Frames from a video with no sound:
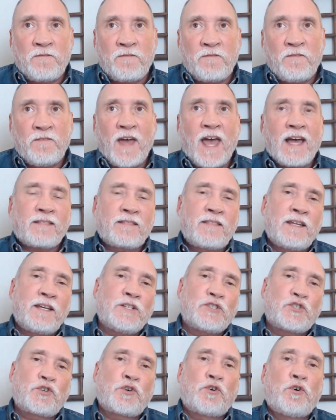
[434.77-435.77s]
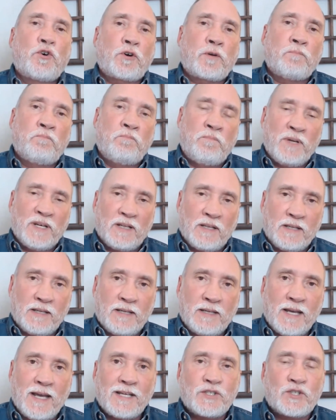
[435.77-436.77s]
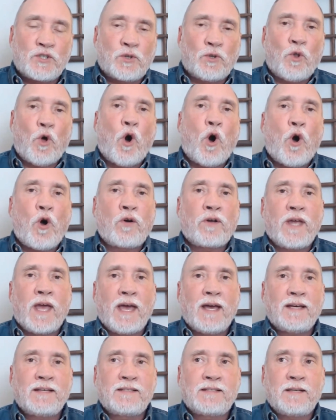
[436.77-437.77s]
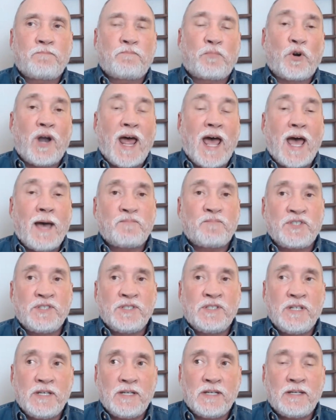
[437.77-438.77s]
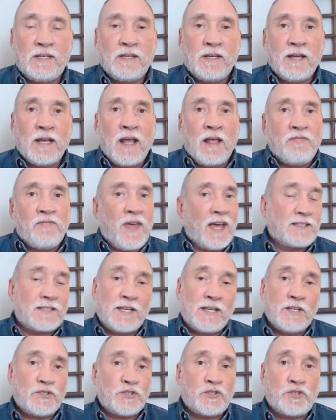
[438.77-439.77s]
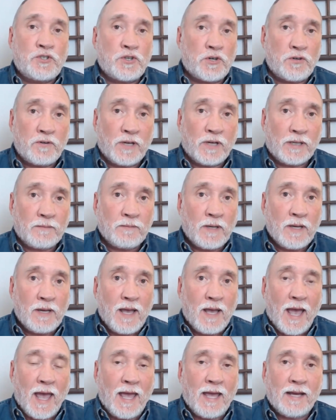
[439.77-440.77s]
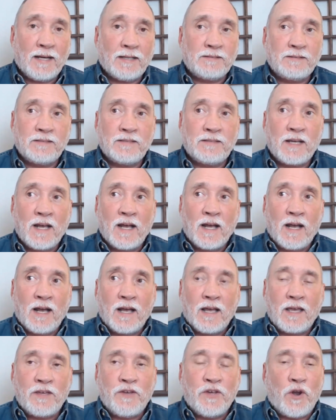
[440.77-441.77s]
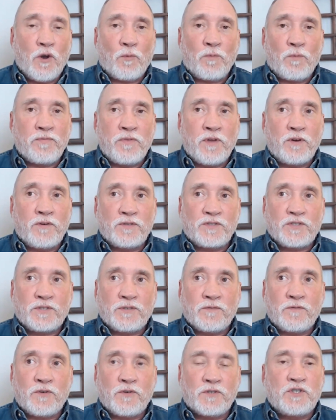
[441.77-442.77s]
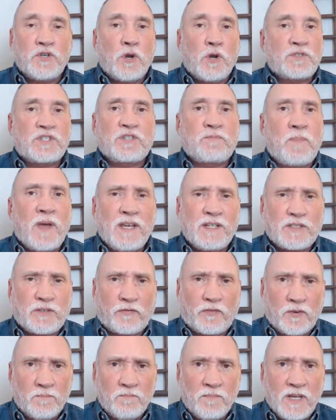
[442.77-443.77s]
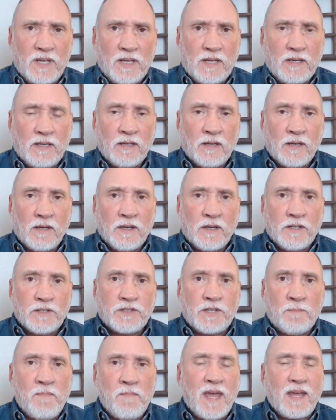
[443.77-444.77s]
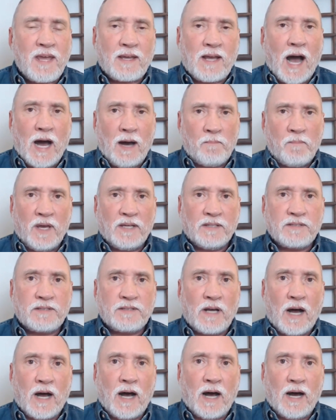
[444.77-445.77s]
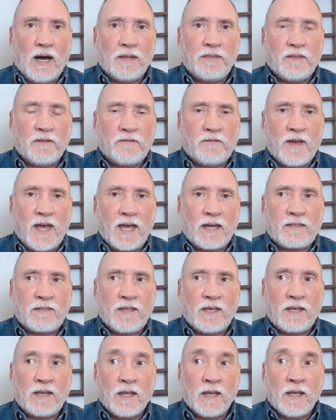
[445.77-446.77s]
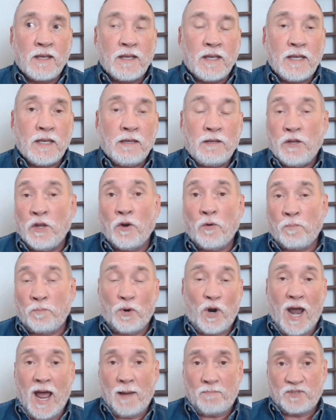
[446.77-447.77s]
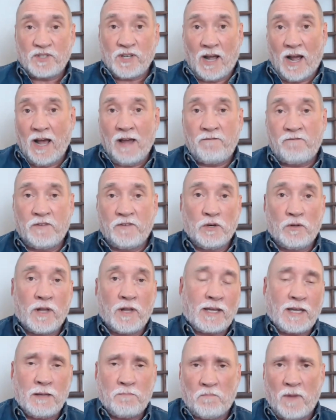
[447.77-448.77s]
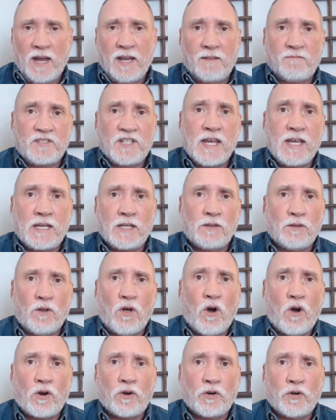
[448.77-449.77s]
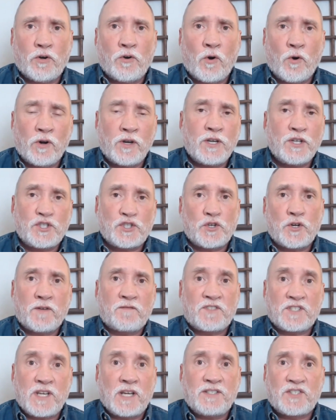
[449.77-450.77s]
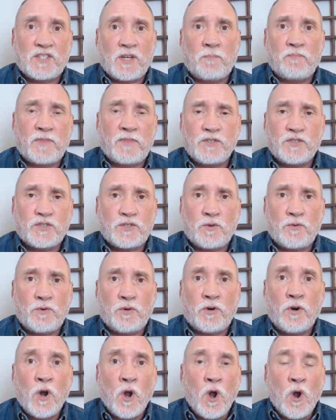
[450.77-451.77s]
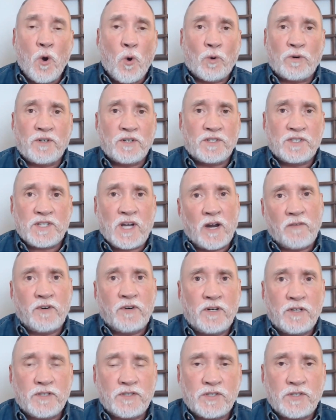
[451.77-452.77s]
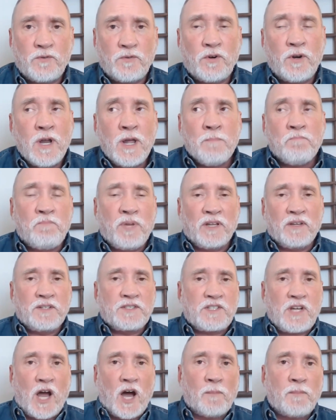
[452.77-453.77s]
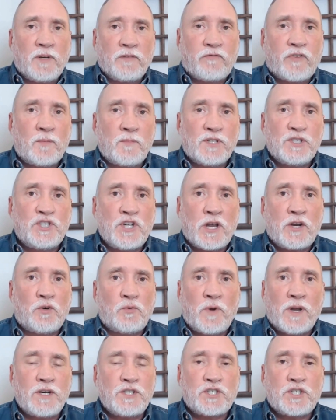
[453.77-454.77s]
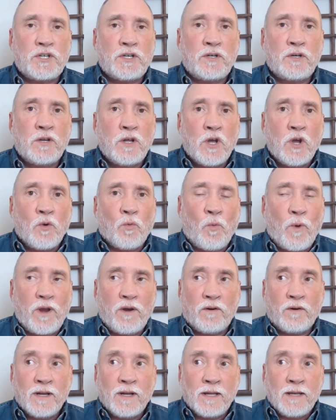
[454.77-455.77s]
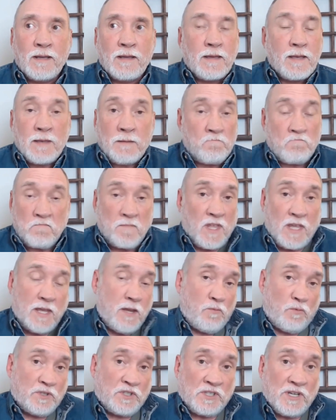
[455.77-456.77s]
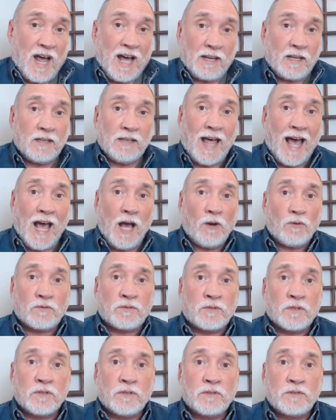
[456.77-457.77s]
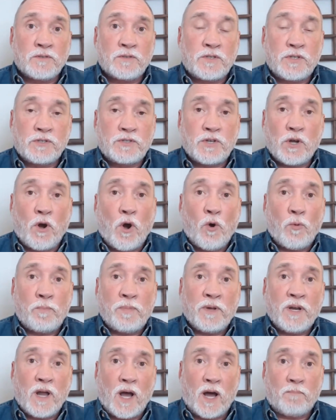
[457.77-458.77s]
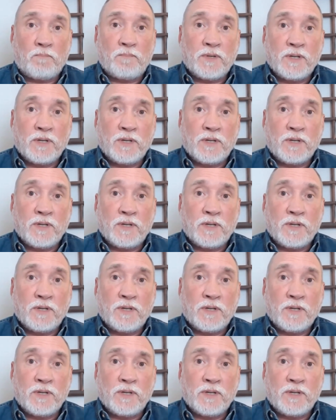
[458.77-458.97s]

the fact that it took Billy as long as it perhaps did, that's his journey. And, you know, there's, there's no space for me to make comment on the fact that you know perhaps I feel like it might have taken longer or he should have said something sooner or discovered it sooner. Billy's coming from a generation where he was not allowed to, to open